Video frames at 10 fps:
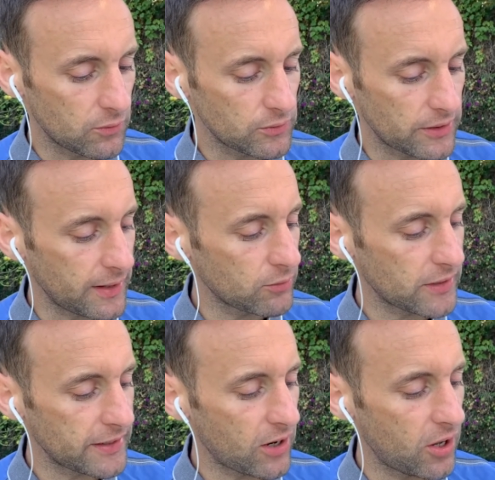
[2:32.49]
you're now
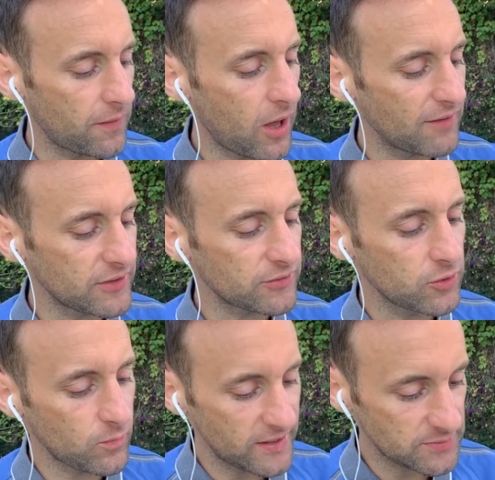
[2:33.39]
clear on not having your
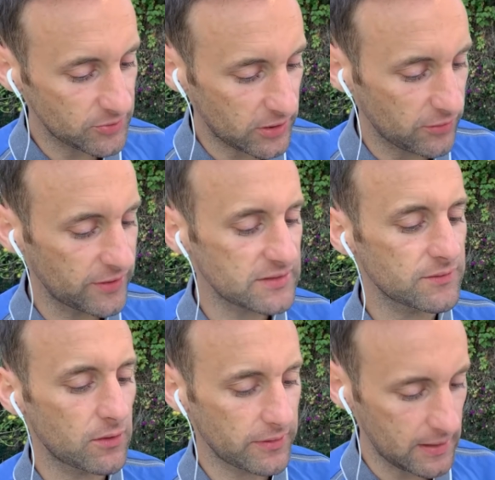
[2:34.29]
time wasted by clients. I've
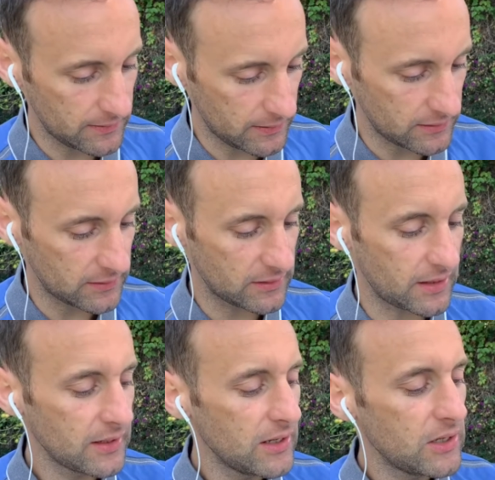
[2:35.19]
not yet.
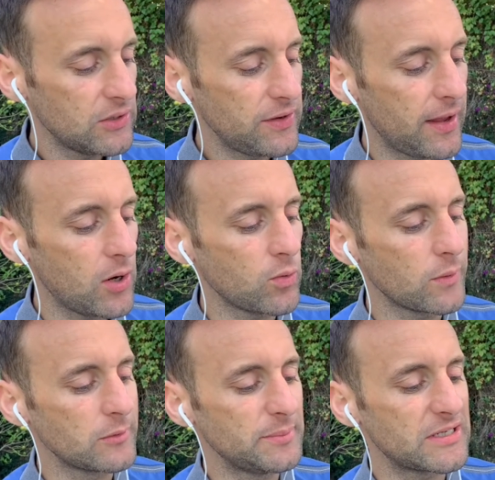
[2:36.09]
Now we
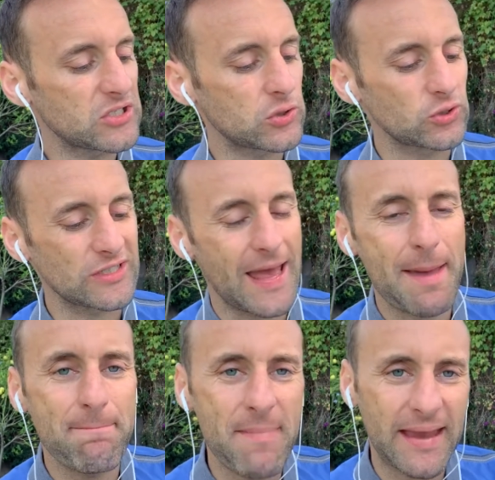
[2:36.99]
will be discussing a
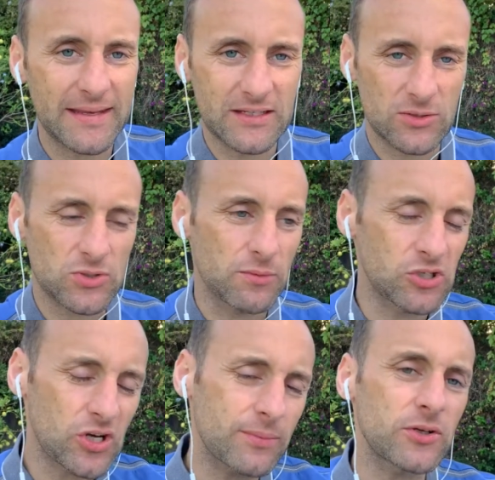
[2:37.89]
mechanism. So in
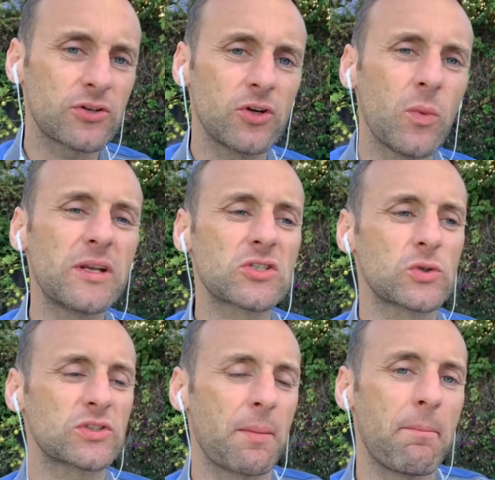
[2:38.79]
chapter 2 we
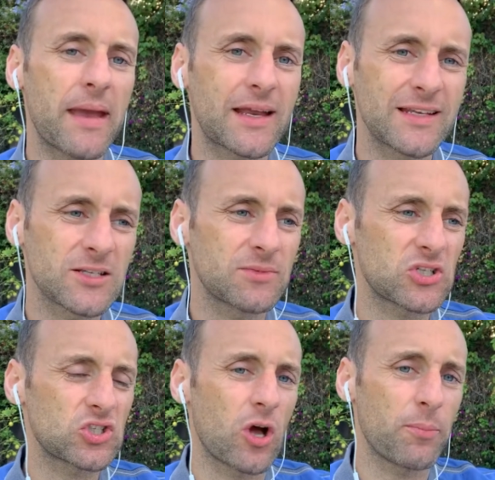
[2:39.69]
discussed a mechanism to
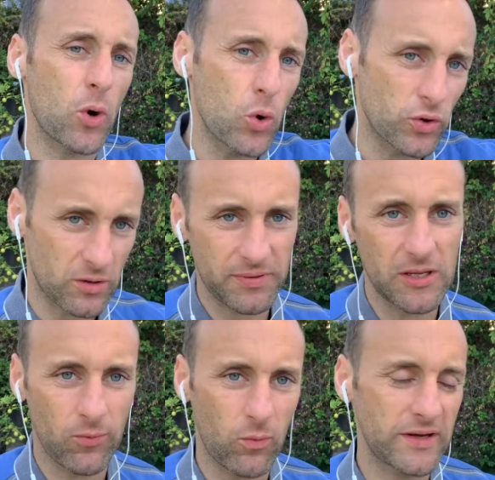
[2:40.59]
stop other
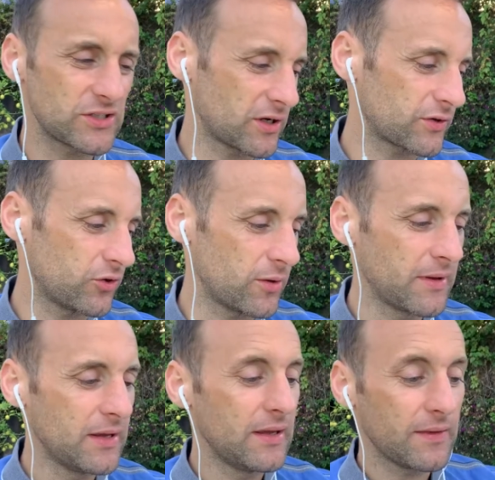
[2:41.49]
people wasting your time.
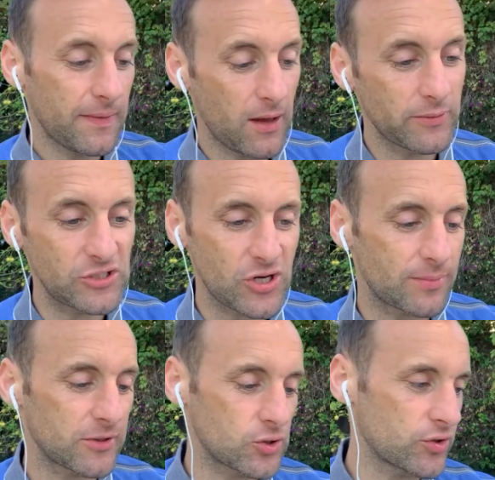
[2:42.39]
Now in
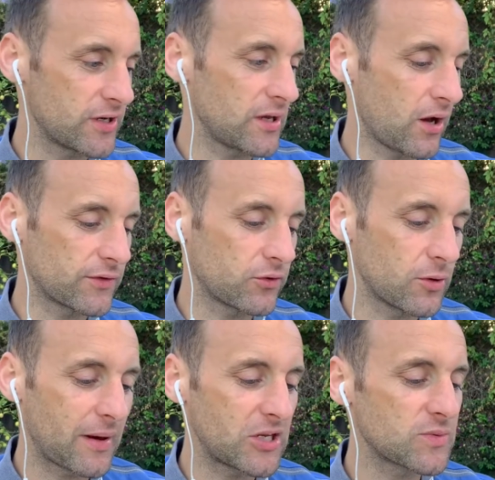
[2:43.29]
chapter 3 on time
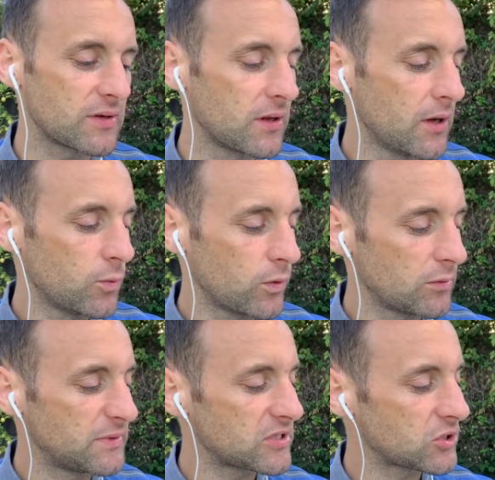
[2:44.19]
management we will
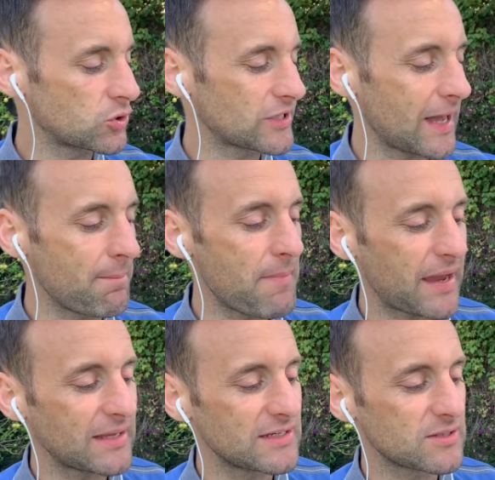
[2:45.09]
be discussing a
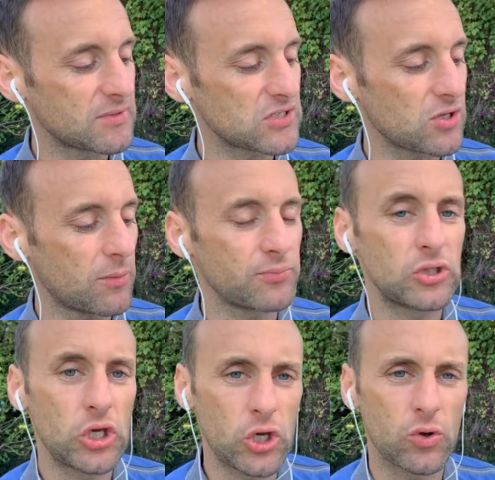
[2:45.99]
mechanism to stop
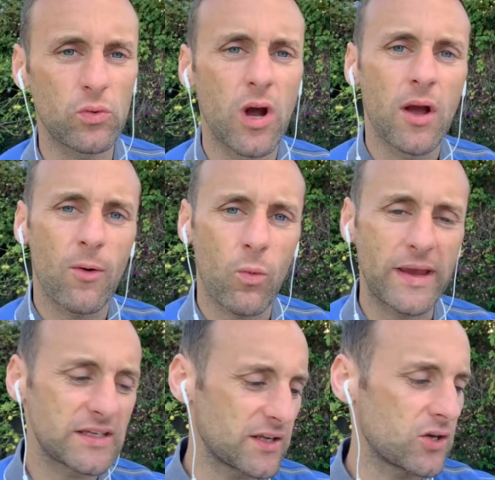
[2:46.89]
you
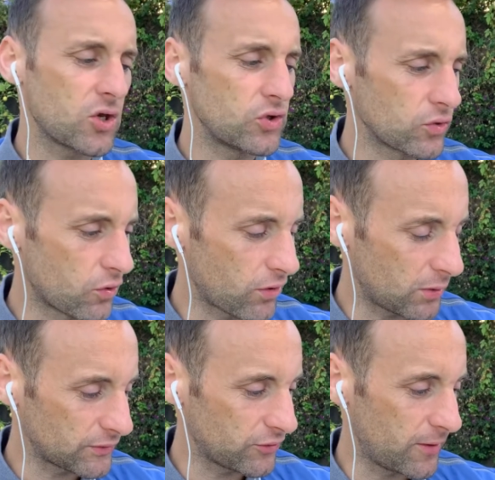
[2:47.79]
wasting your
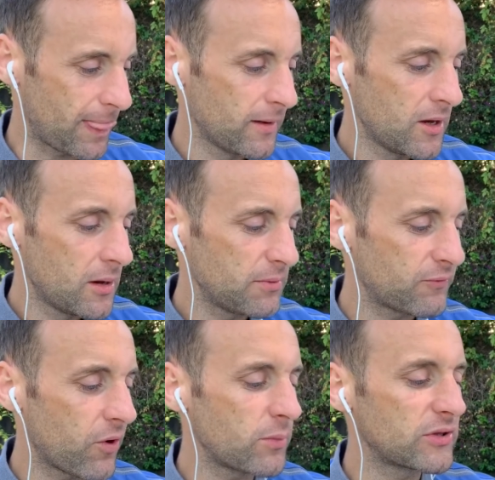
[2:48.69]
own time.
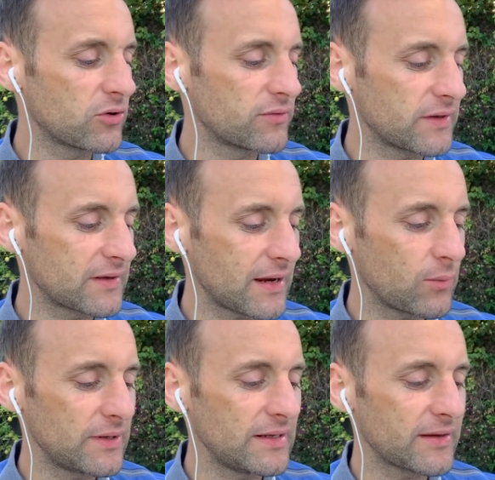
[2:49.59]
Before we dive into that,
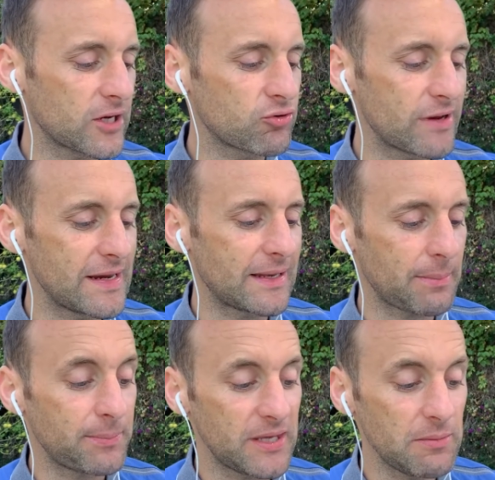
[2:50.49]
we need to agree
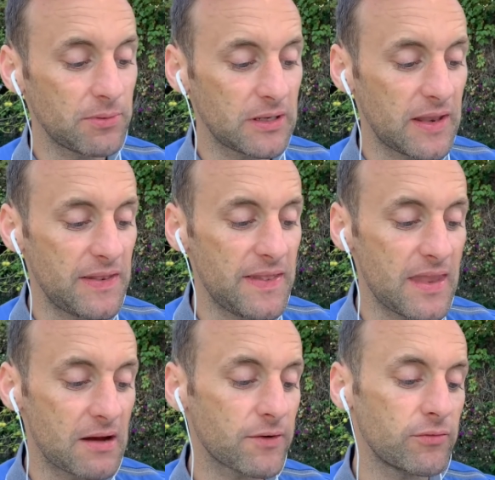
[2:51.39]
that people
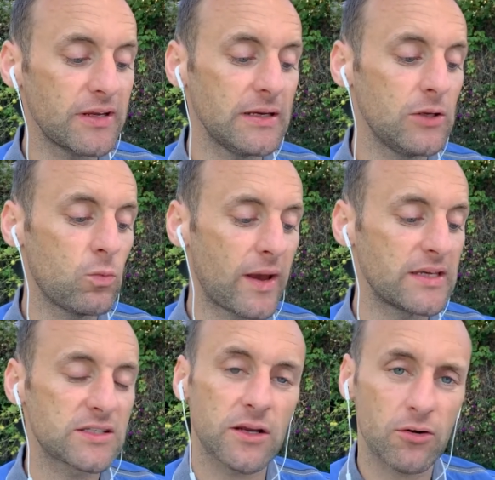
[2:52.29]
never really
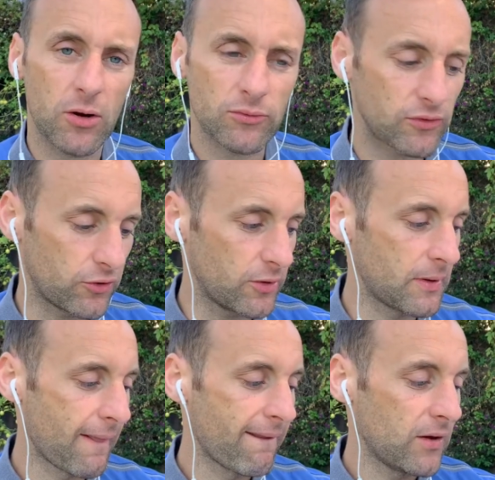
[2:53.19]
waste their own time,
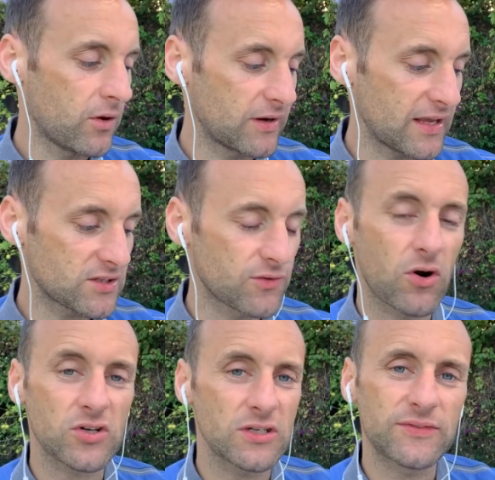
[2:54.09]
unless of
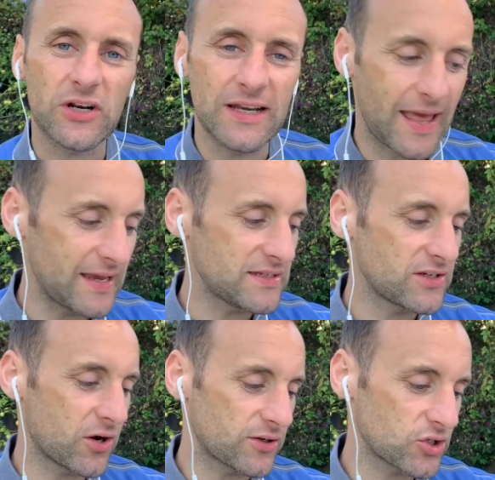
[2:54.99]
course if they're
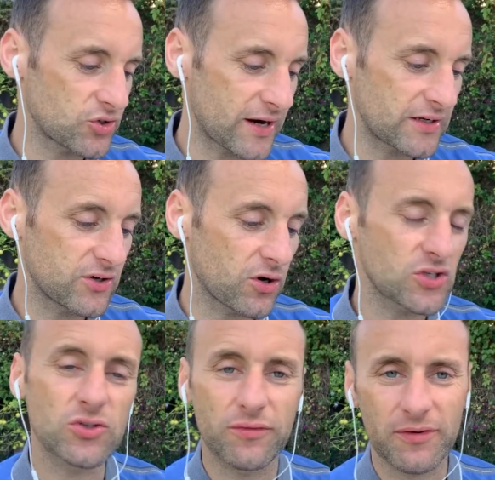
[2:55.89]
lazy or distracted or
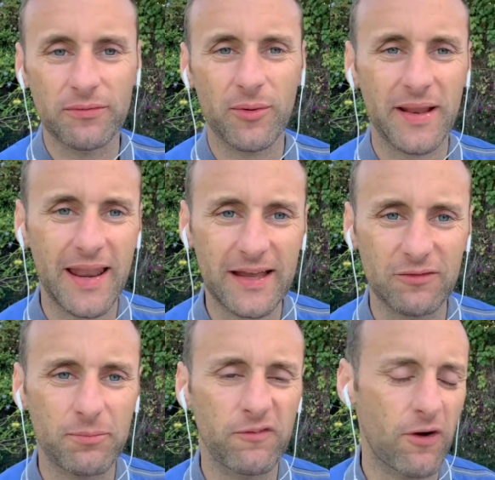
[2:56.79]
suffering from a lack of
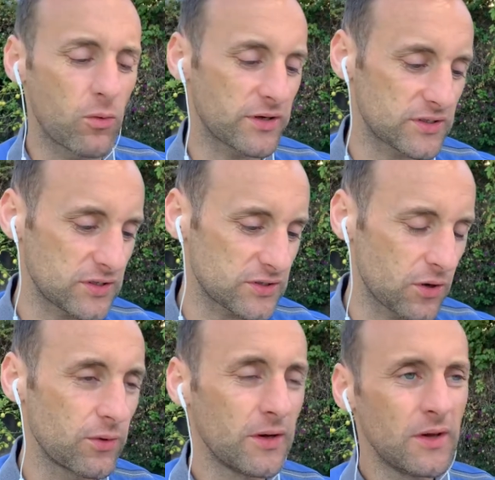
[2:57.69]
focus.
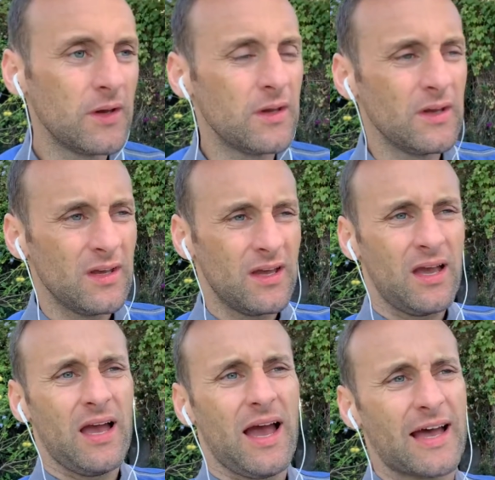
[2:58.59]
So
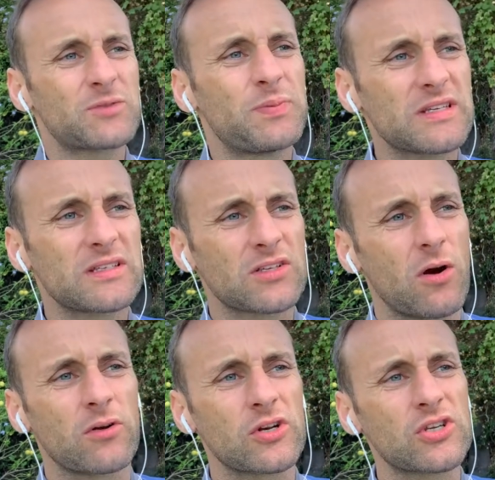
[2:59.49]
as business
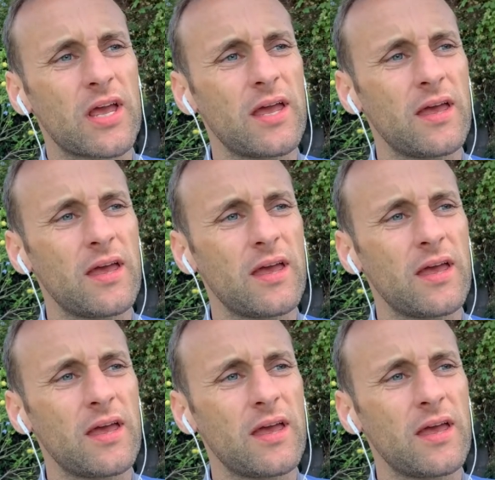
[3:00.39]
owners,